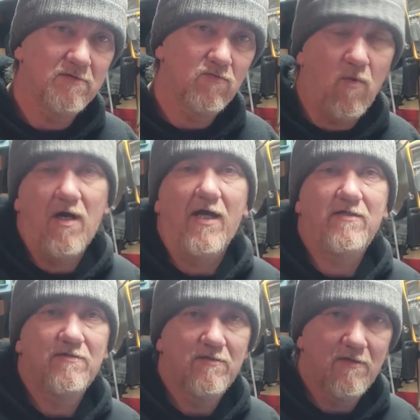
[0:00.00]
Why?
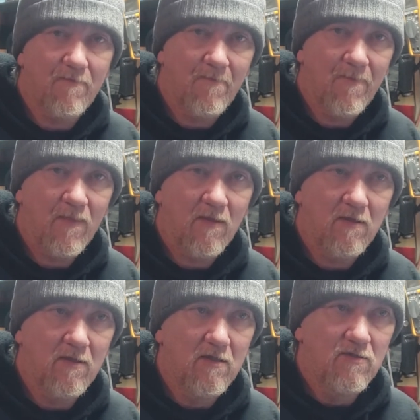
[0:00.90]

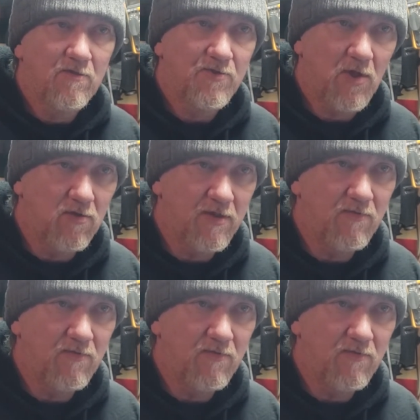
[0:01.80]
There's only